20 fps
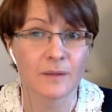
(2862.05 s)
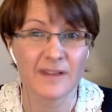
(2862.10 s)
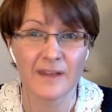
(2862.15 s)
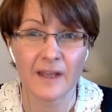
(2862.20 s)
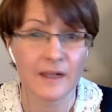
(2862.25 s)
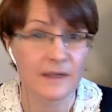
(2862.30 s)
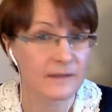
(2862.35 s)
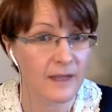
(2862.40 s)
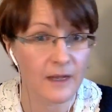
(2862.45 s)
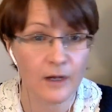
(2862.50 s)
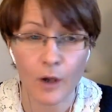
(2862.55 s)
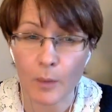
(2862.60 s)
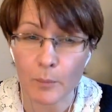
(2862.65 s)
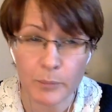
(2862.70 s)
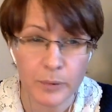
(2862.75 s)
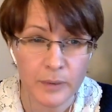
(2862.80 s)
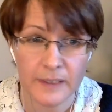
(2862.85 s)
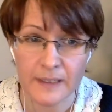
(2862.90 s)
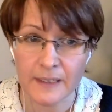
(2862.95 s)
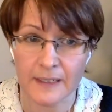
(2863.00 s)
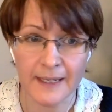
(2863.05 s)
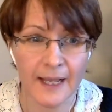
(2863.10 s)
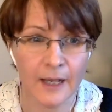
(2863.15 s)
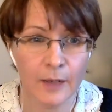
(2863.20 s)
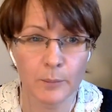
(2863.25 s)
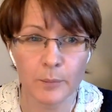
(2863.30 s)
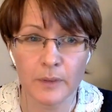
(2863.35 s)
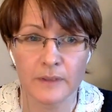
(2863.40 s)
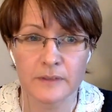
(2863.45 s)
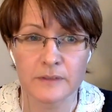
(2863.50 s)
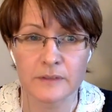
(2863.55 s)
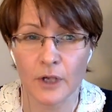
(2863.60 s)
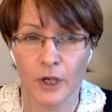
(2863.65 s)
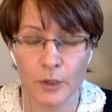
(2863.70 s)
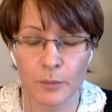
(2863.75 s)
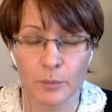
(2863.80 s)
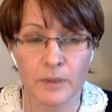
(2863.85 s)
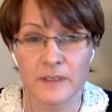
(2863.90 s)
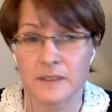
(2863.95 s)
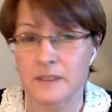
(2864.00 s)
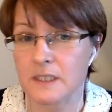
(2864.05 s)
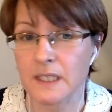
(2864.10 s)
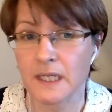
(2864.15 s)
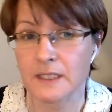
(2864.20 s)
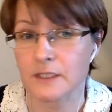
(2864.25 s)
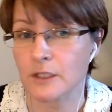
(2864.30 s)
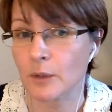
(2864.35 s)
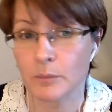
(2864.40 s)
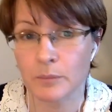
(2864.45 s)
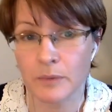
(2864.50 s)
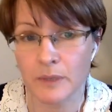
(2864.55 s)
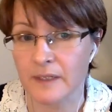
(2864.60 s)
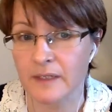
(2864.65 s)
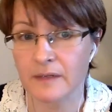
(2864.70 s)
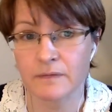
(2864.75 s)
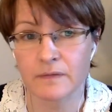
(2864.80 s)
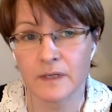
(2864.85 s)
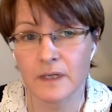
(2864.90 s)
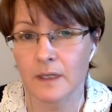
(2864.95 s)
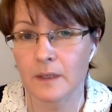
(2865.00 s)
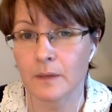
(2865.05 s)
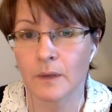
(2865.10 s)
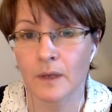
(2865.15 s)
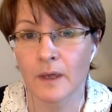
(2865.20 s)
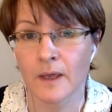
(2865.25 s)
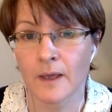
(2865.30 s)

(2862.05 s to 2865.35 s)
and they're completely helpless and hopeless, and they don't believe you.